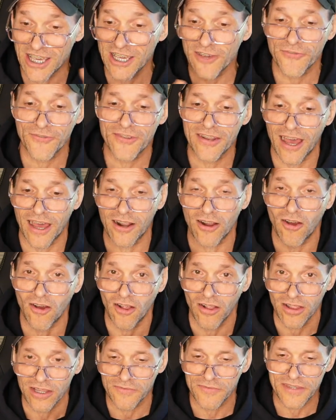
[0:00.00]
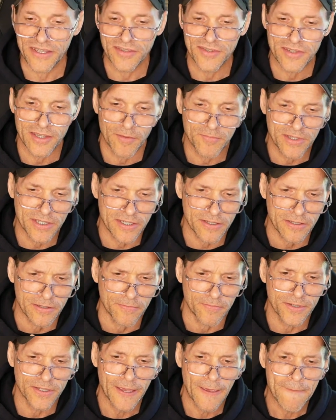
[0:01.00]
if not all, of these
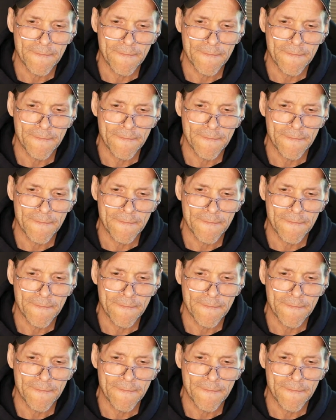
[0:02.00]
subsystems.